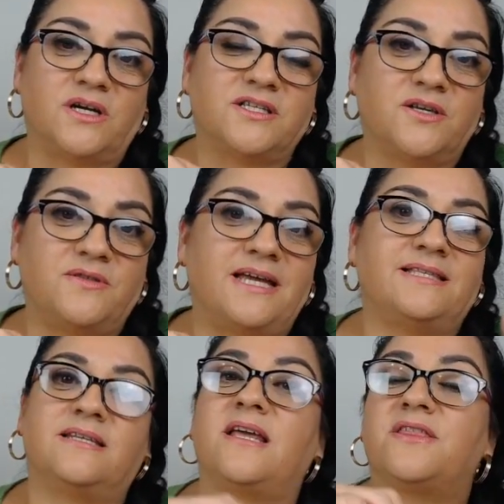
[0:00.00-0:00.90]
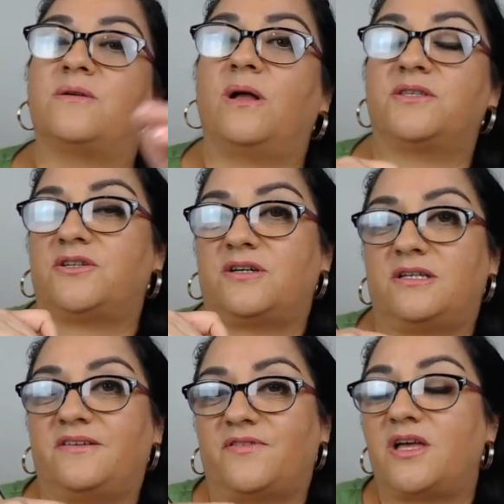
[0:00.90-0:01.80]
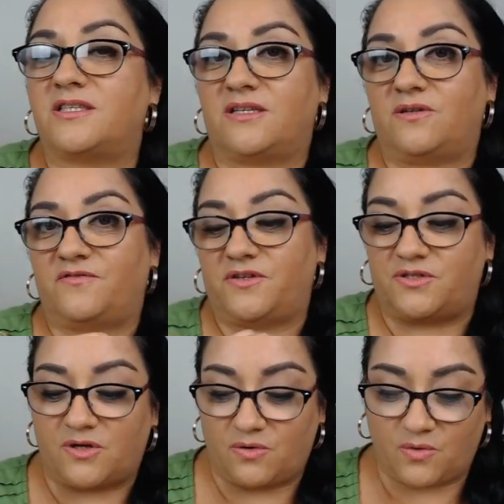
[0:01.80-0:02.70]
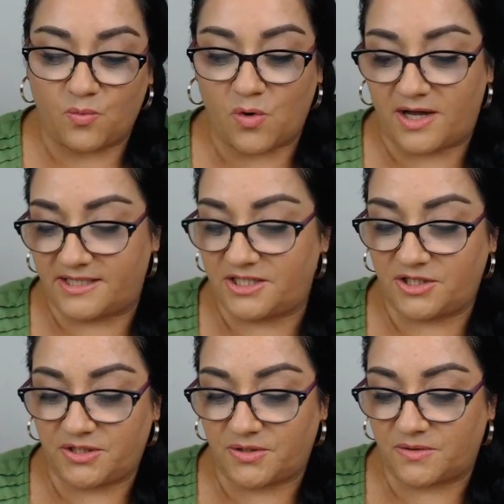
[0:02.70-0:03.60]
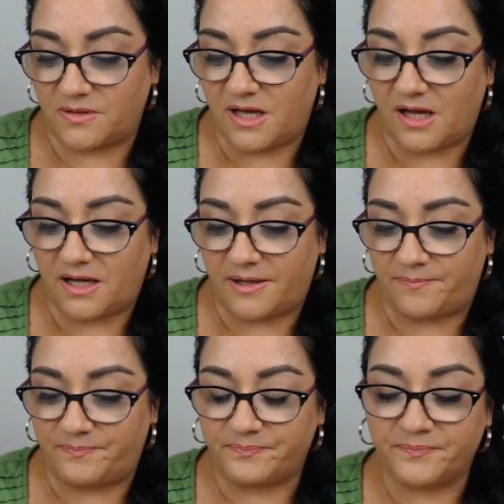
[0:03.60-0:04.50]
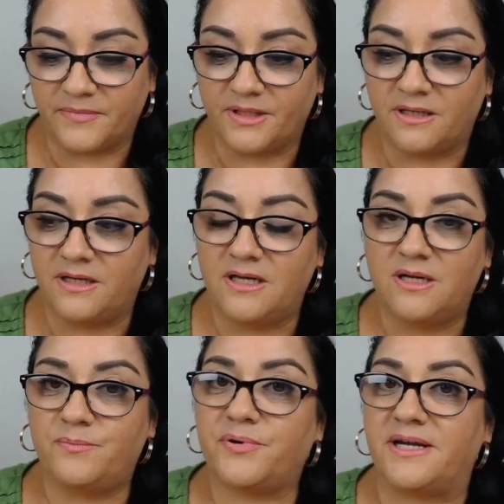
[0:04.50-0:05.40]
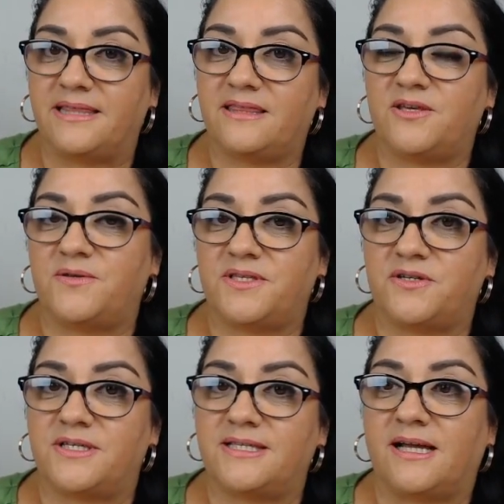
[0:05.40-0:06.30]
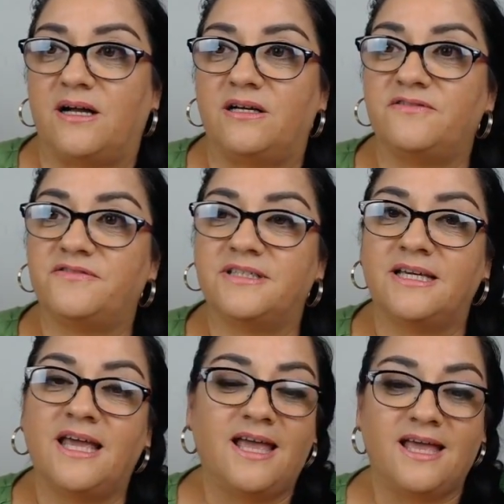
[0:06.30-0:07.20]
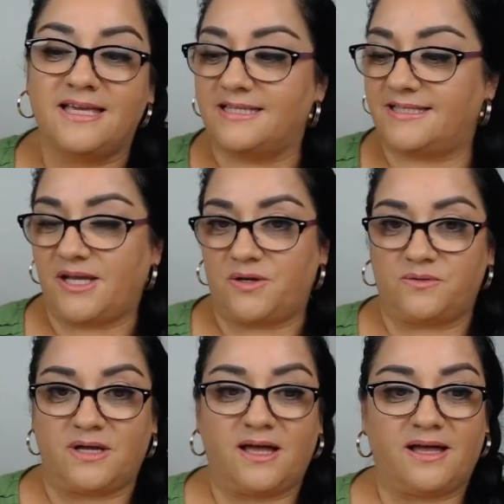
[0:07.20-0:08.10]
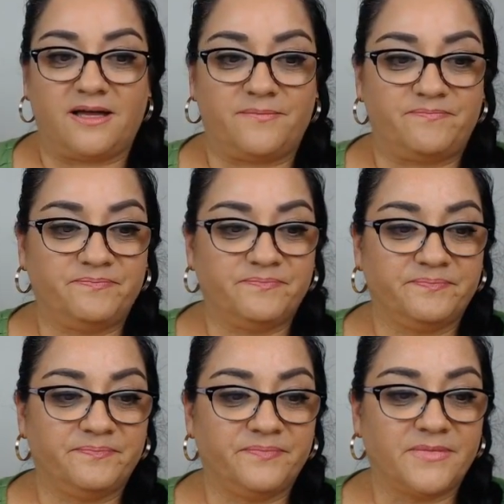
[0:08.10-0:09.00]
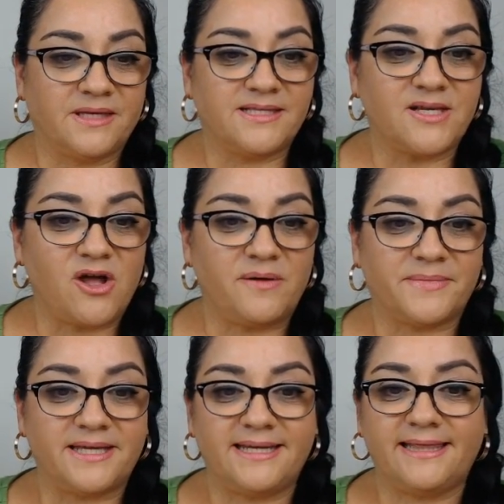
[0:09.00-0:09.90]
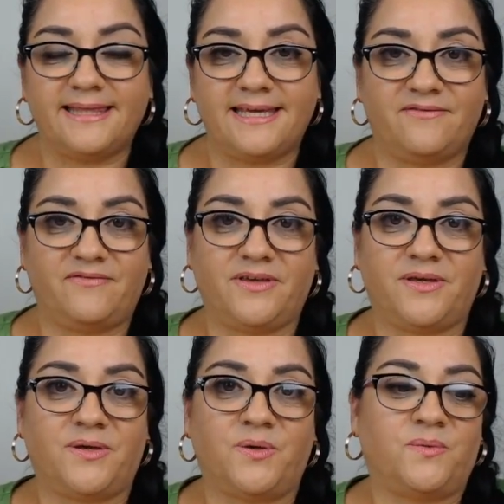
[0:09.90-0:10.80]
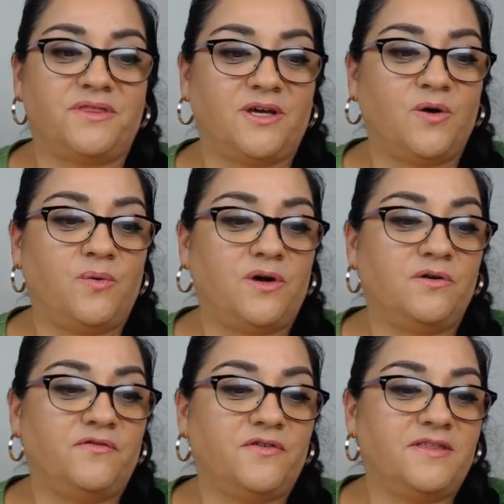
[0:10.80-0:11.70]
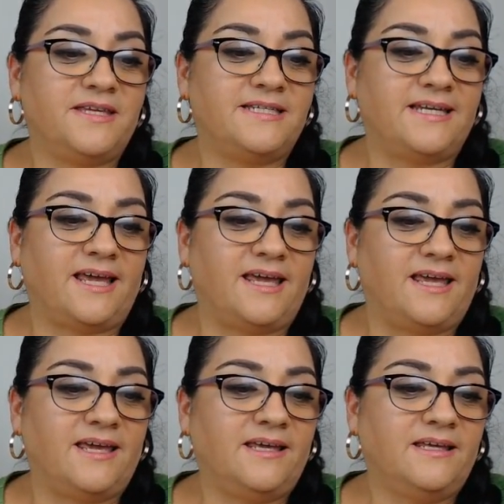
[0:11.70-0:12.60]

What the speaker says: So that's another alternative also if you don't want to print those yourself. So, so I'm going to leave you with the quote for the day.